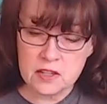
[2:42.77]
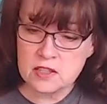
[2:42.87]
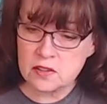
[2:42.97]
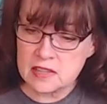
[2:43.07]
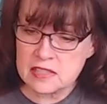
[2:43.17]

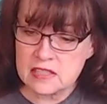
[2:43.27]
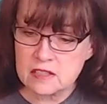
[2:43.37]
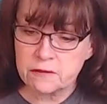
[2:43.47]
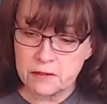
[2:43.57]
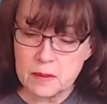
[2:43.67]
So this
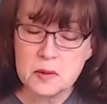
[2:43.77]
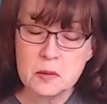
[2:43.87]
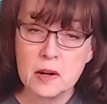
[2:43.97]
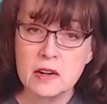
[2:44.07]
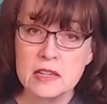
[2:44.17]
is
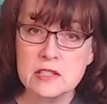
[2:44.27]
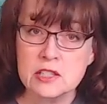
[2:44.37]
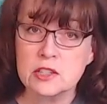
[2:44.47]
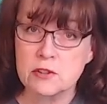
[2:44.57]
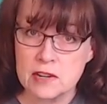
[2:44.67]
February's
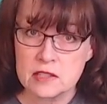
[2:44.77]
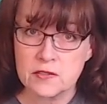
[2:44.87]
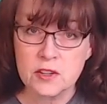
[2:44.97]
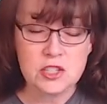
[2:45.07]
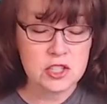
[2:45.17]

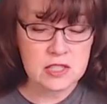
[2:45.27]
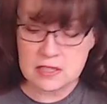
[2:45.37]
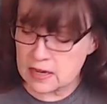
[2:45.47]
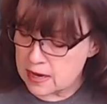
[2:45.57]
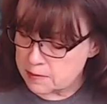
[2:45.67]
transfer,
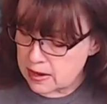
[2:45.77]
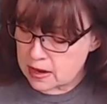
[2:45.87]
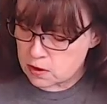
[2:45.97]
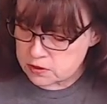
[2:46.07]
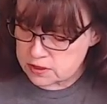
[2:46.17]
just came
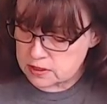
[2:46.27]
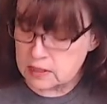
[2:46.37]
out.